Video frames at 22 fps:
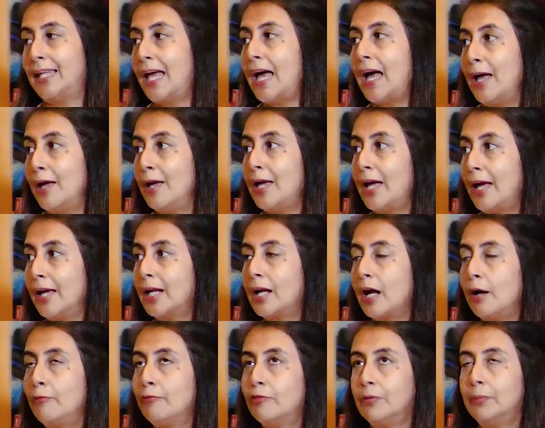I
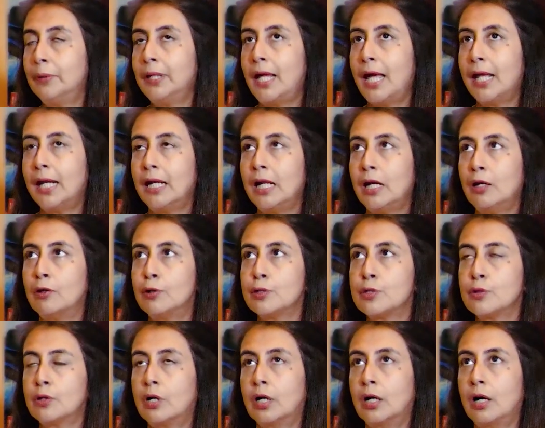come from that, and I
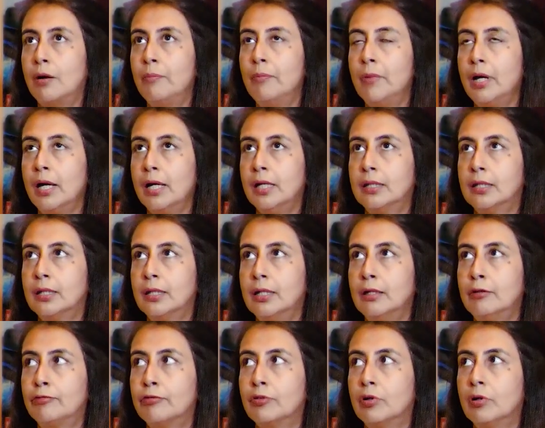also come, I
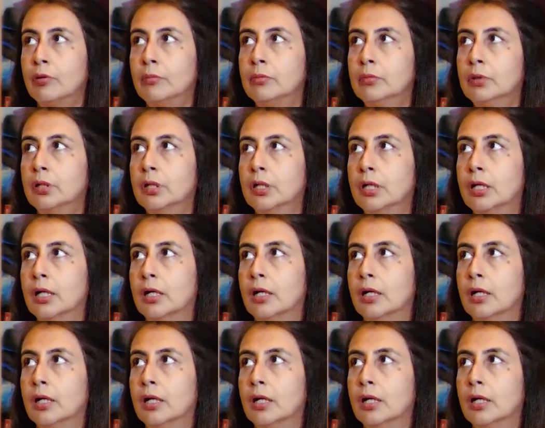think, from